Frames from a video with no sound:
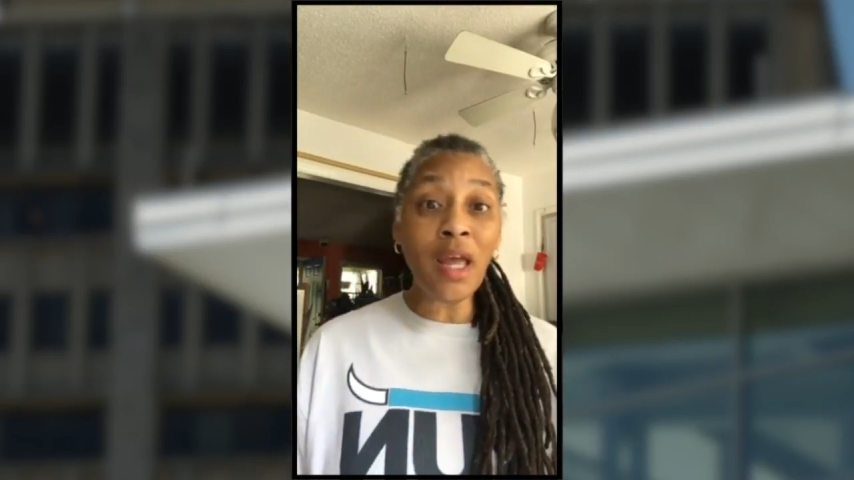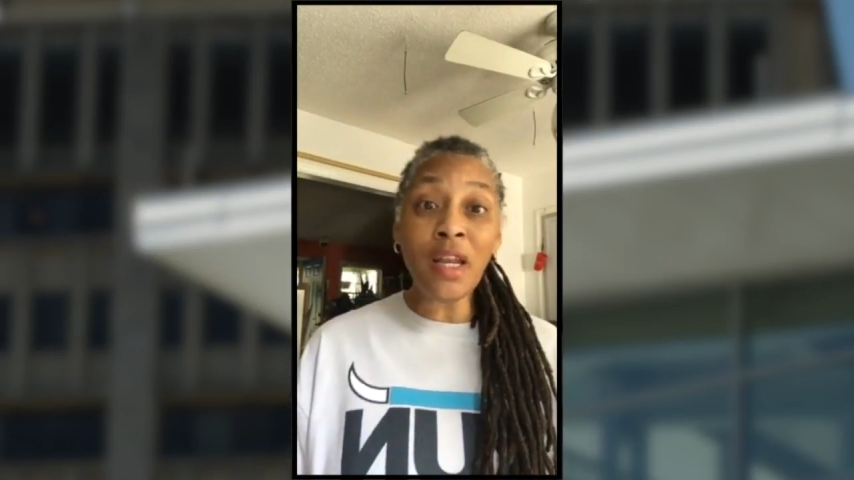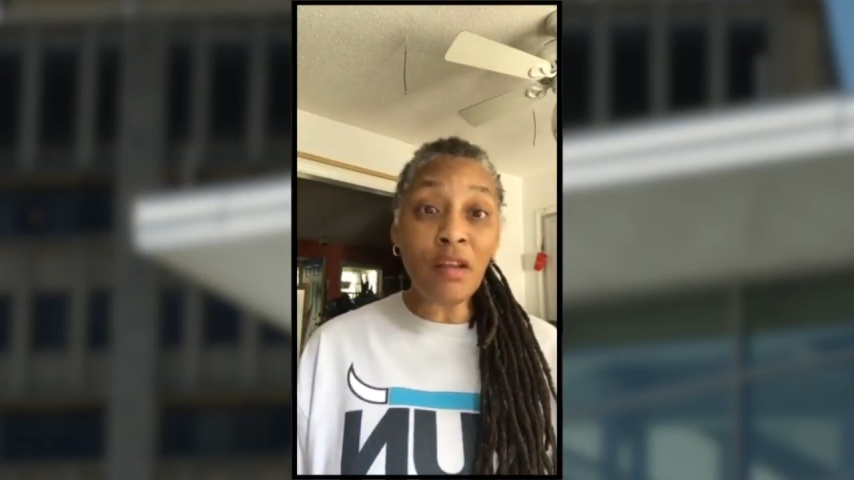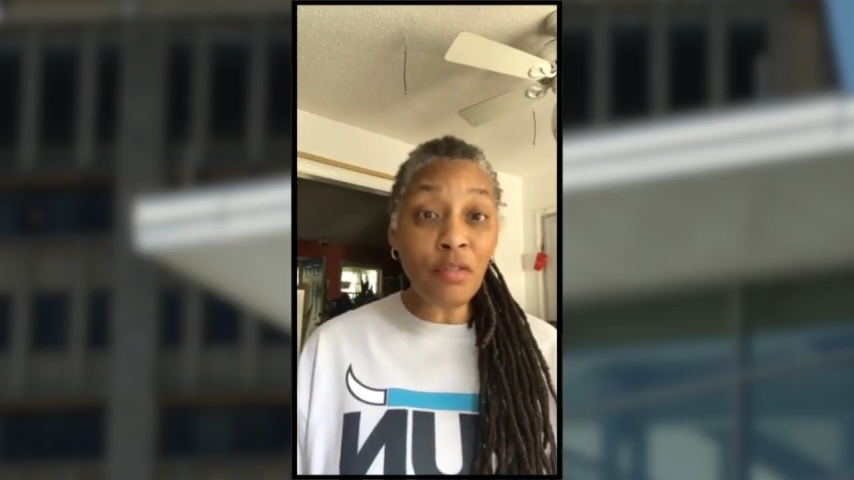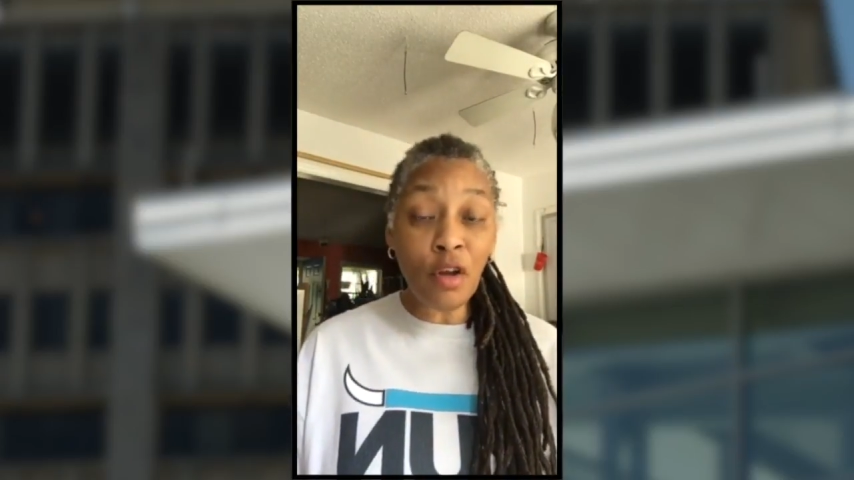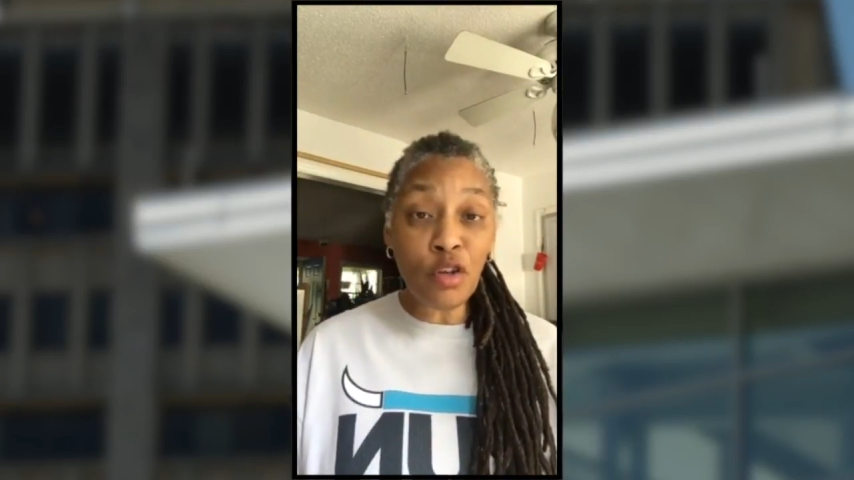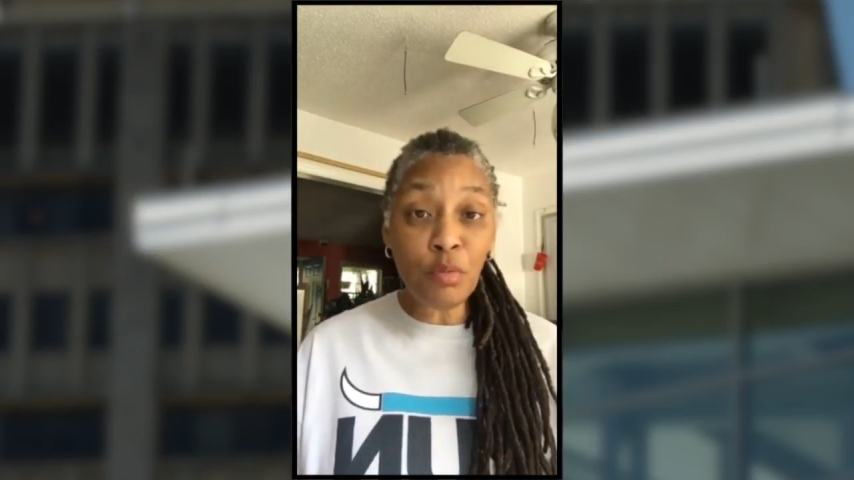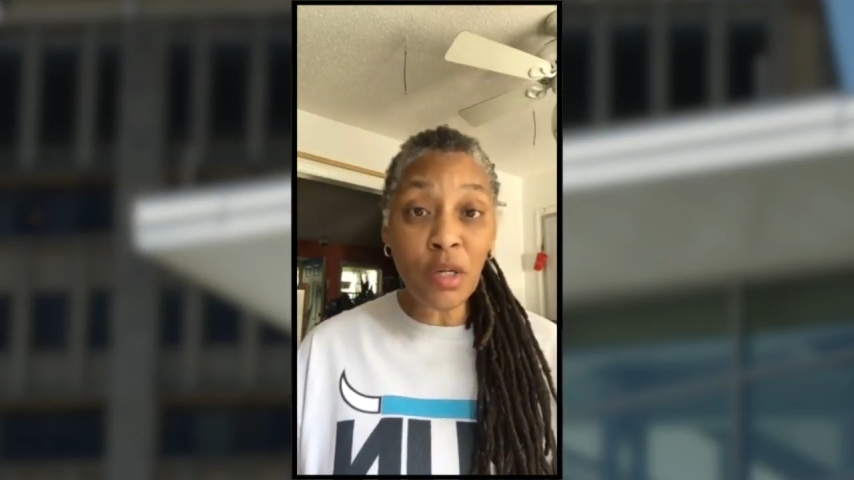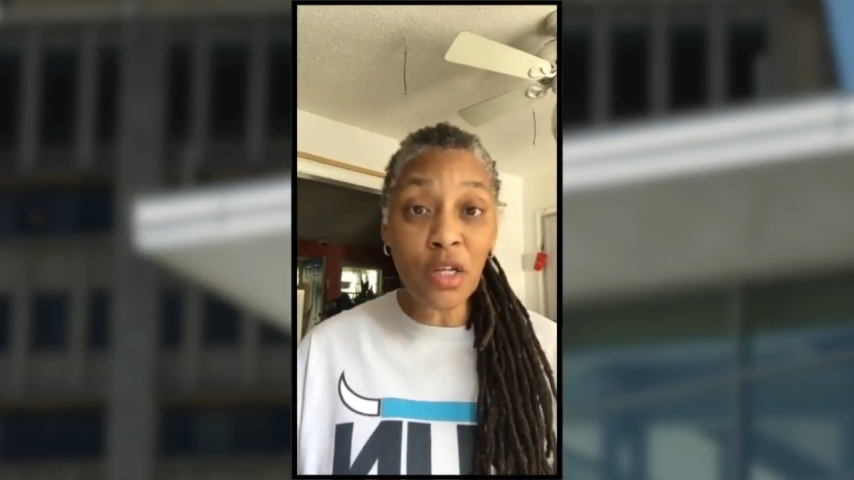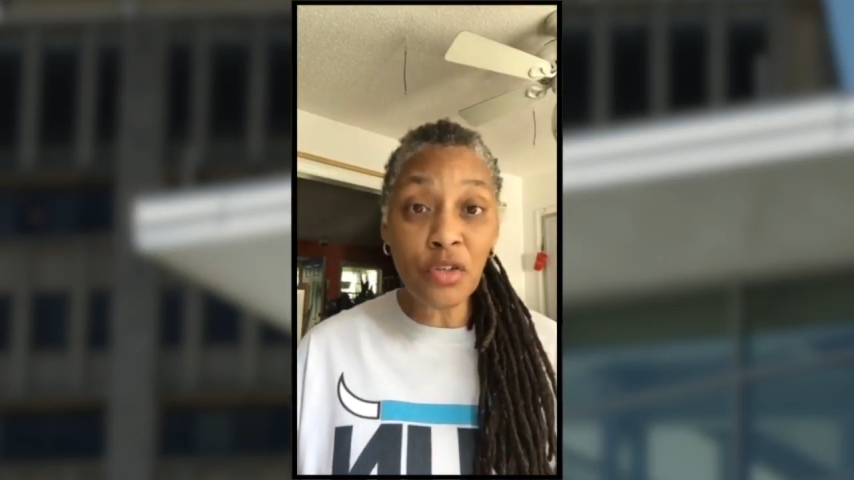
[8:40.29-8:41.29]
any of those
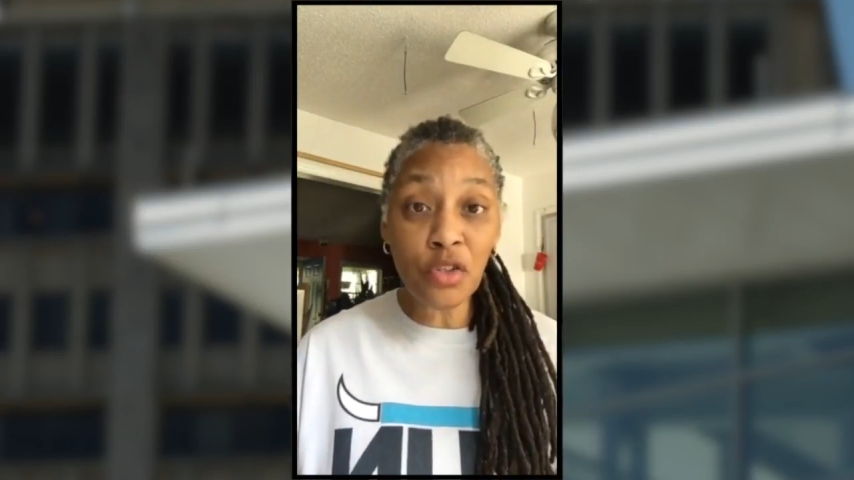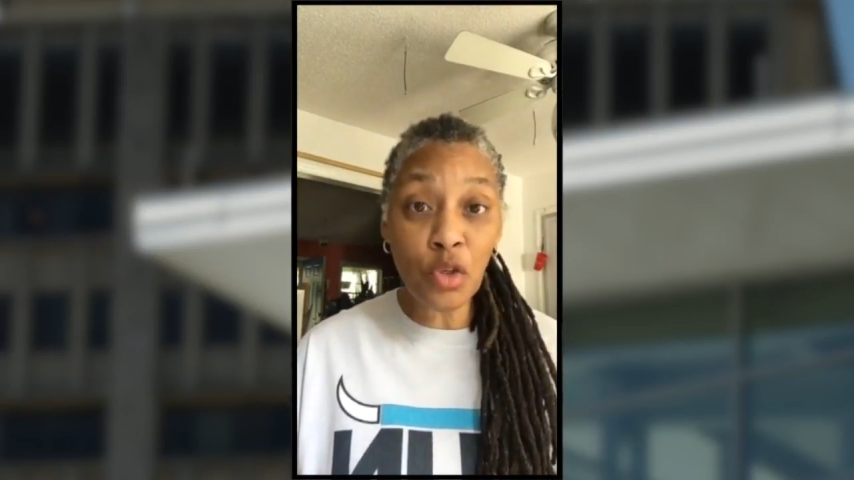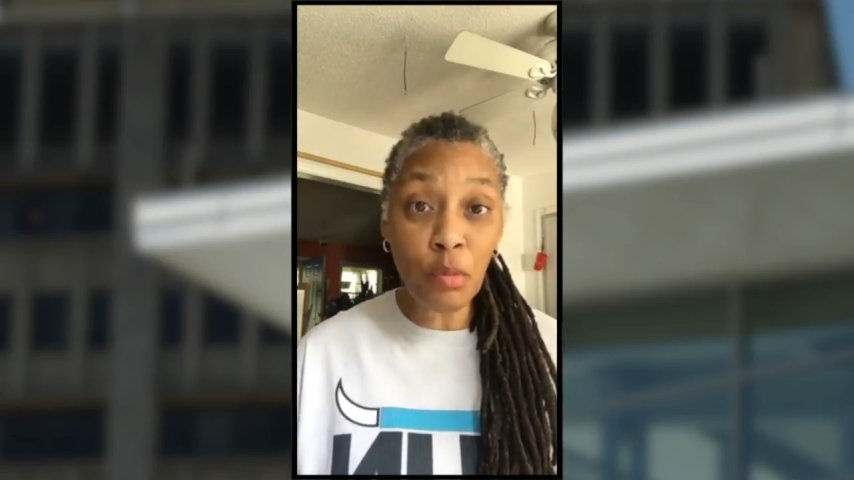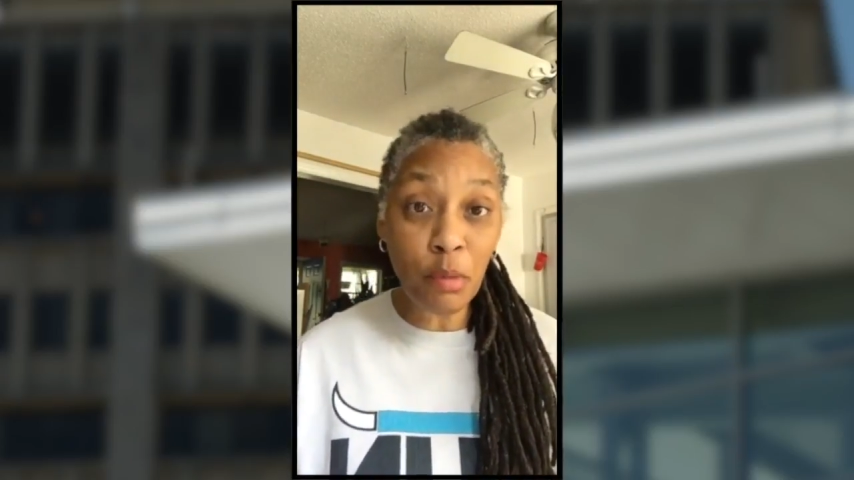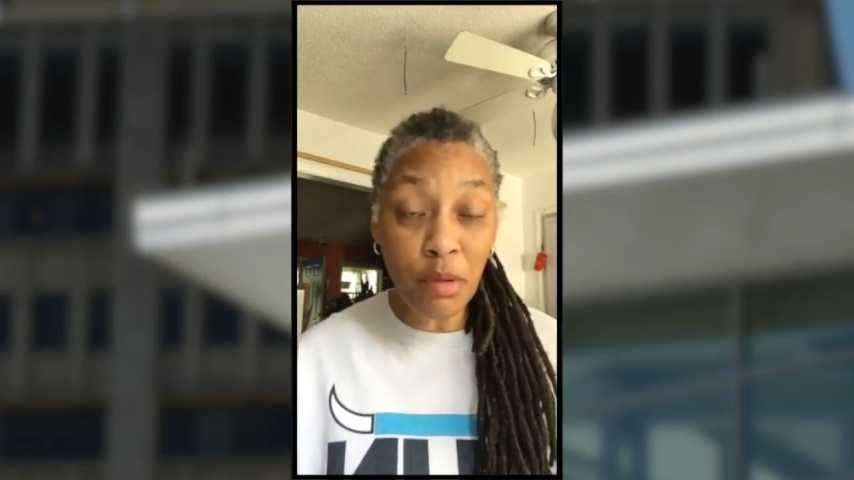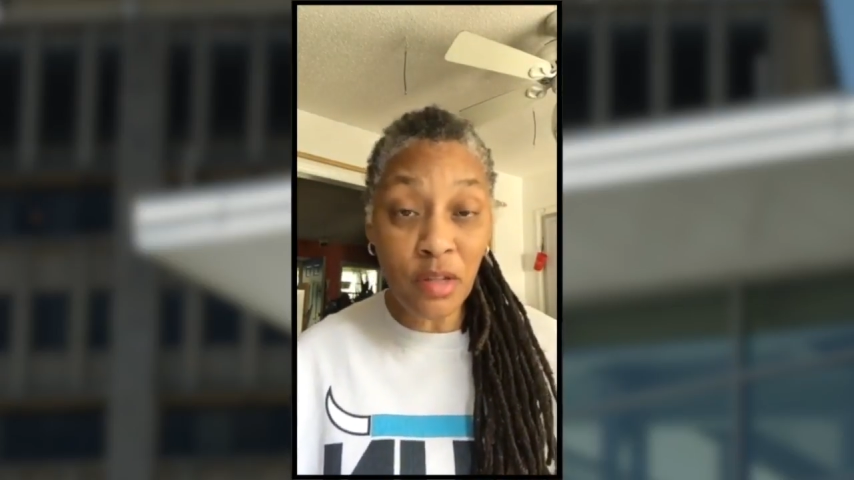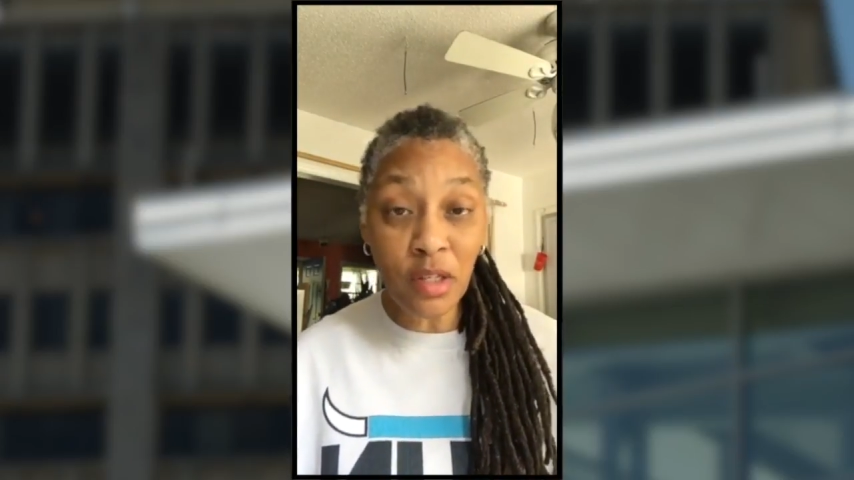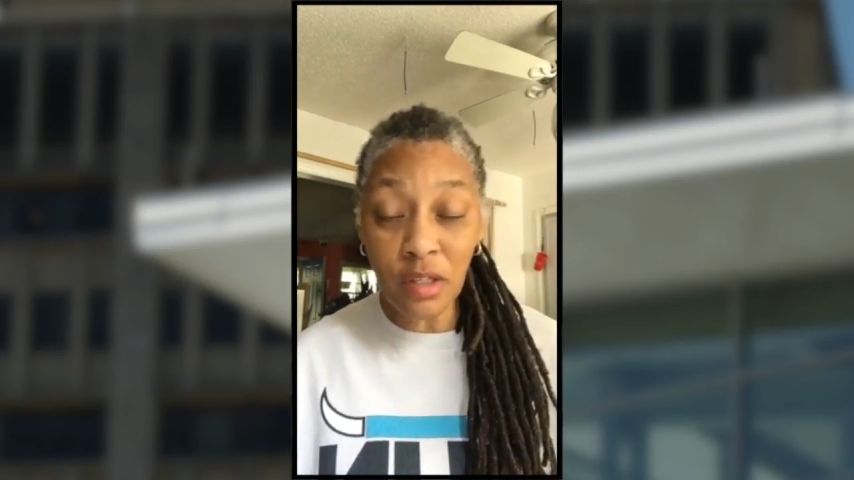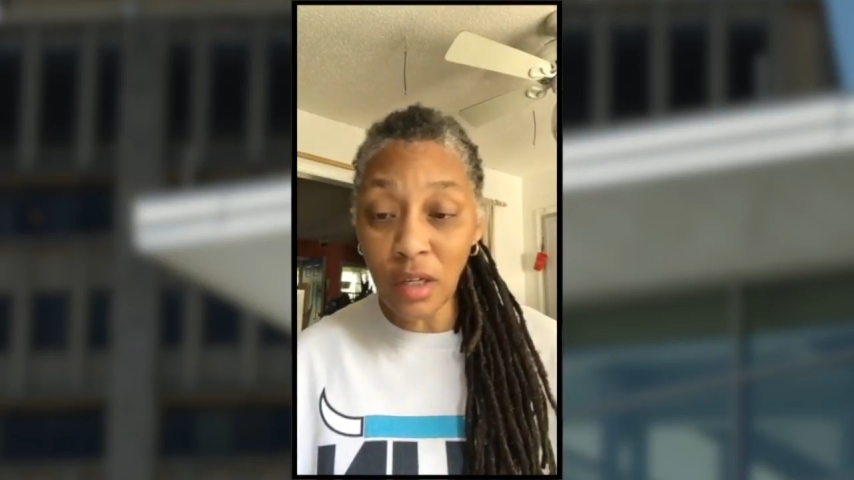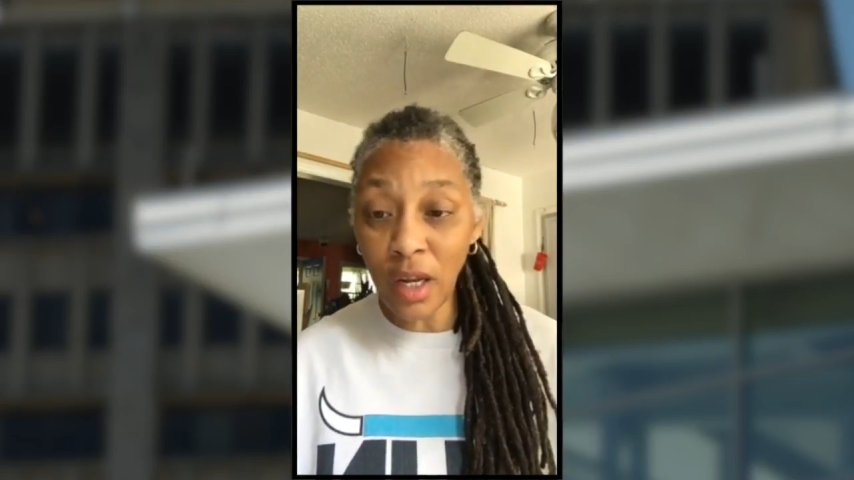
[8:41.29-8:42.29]
because you're super
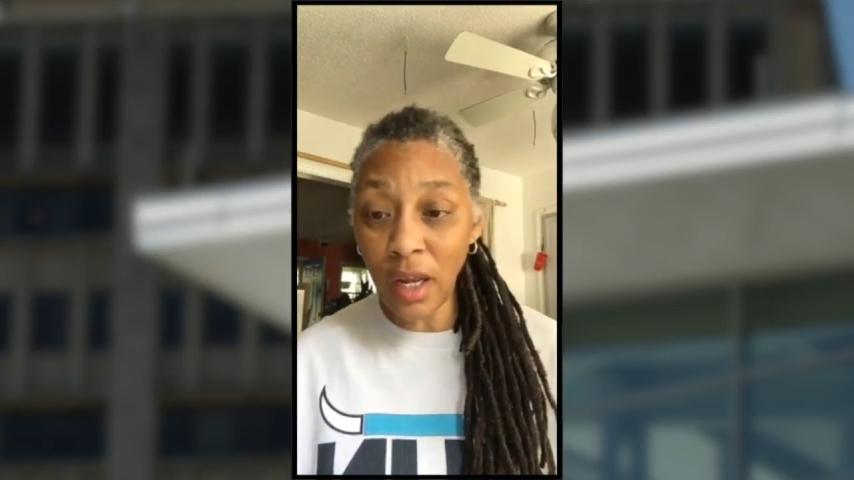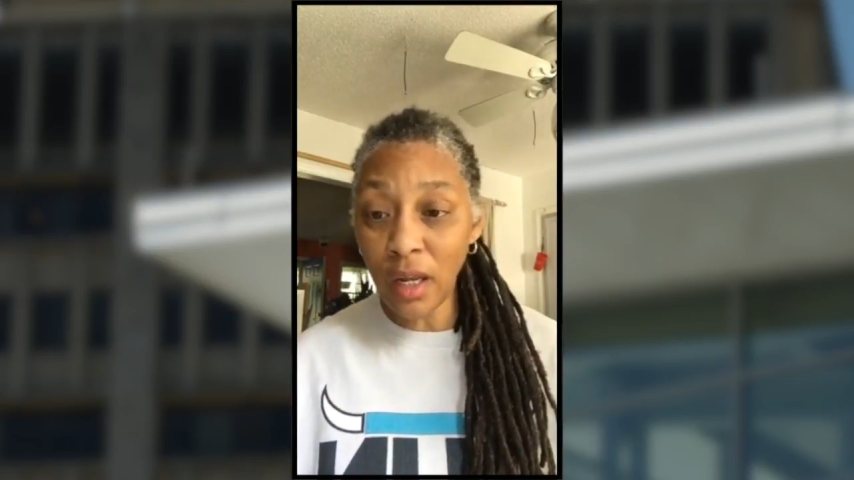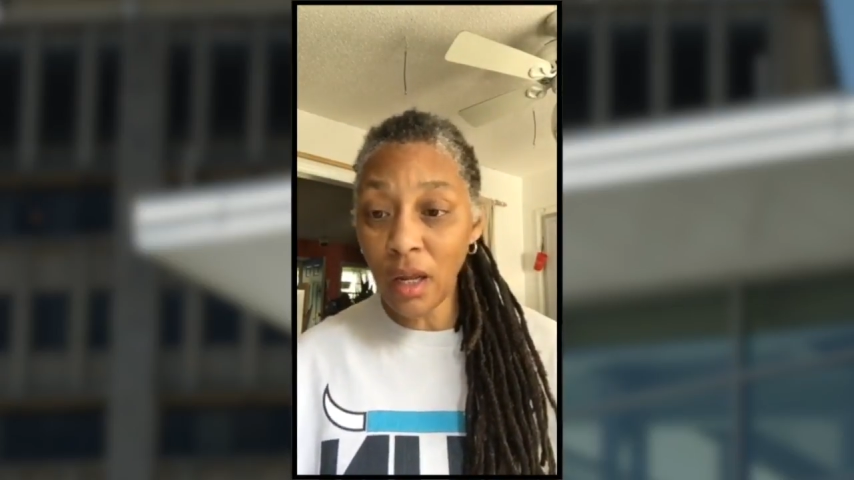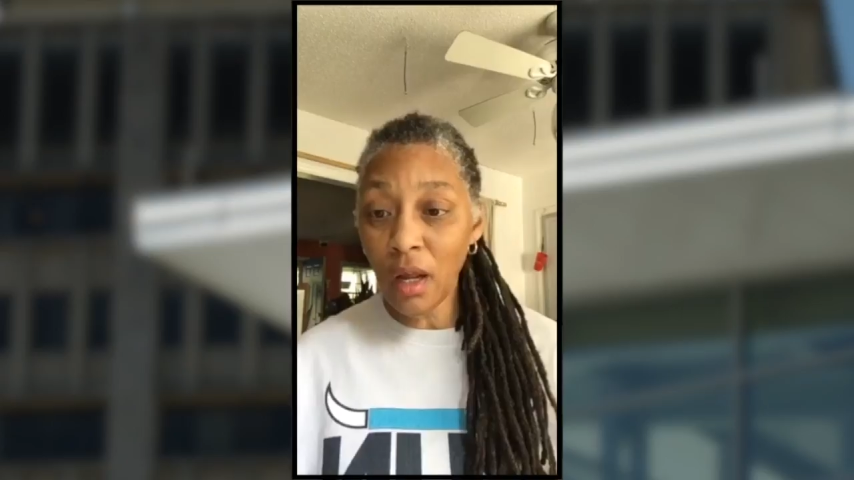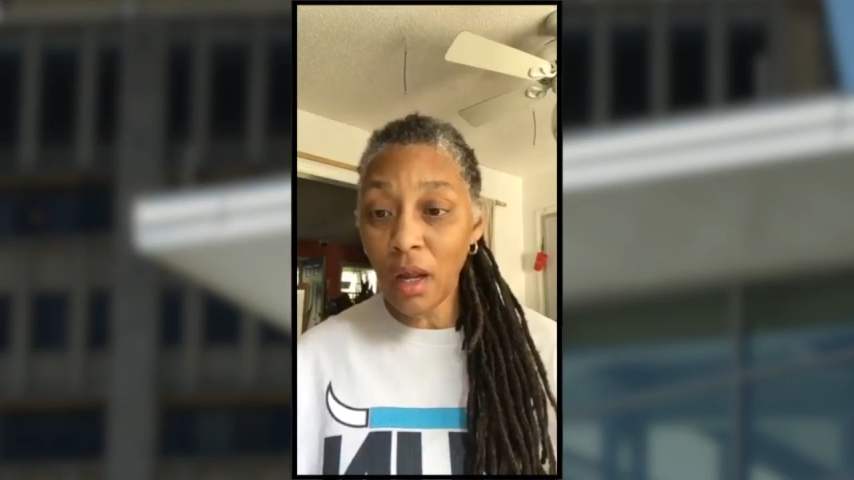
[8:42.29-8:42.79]
busy today,